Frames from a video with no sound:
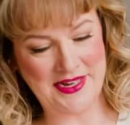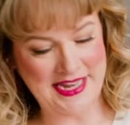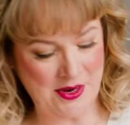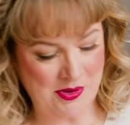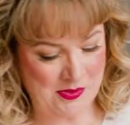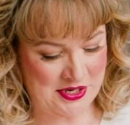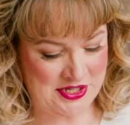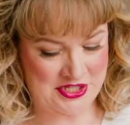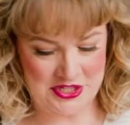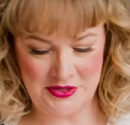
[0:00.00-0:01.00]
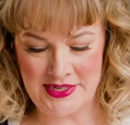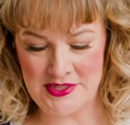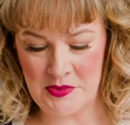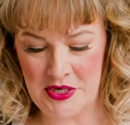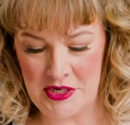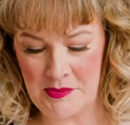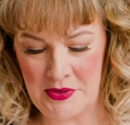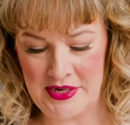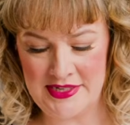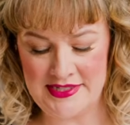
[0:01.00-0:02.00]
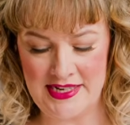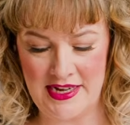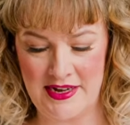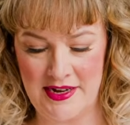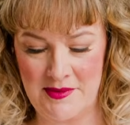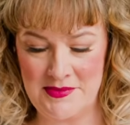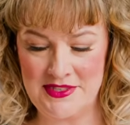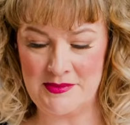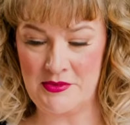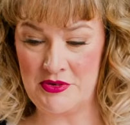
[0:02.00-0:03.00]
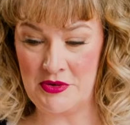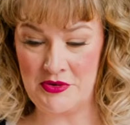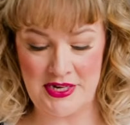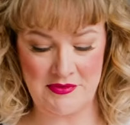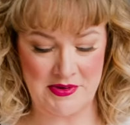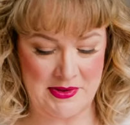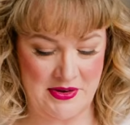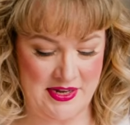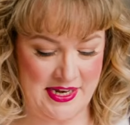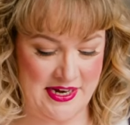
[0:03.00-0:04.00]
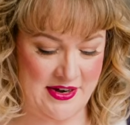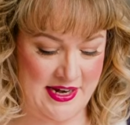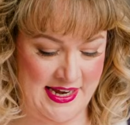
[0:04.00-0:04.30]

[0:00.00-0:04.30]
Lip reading: now what we're going to do is we're going to put some grosgrain ribbon on here.